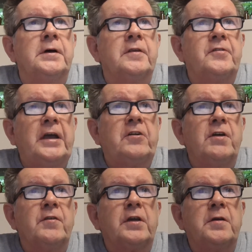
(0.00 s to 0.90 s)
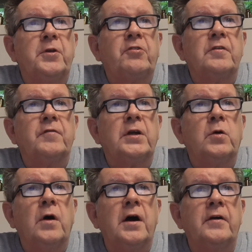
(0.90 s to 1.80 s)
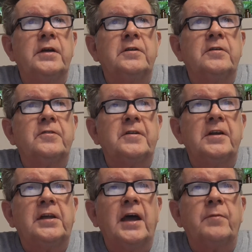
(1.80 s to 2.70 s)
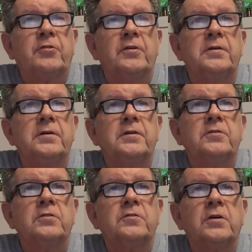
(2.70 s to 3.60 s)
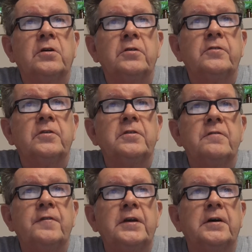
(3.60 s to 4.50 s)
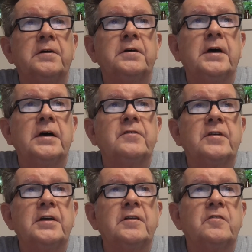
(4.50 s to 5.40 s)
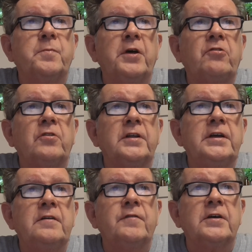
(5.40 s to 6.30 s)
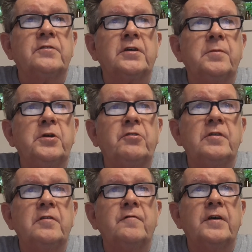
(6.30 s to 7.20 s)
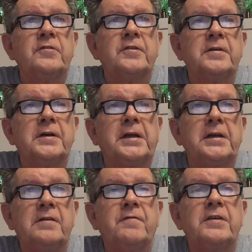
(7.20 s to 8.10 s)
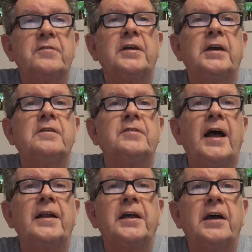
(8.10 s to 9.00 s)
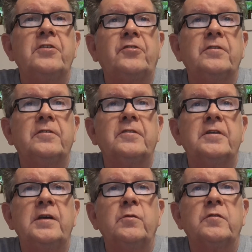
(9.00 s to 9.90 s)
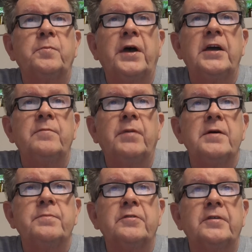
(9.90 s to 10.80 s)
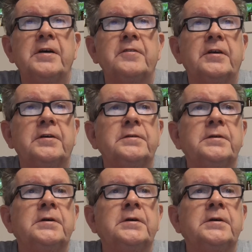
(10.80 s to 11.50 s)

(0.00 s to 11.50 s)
The Secretary of the Commission of Inquiry into State Capture, Dr. Kotso de Vere, has taken special leave as the Commission investigates allegations that he was paid by Bosasa.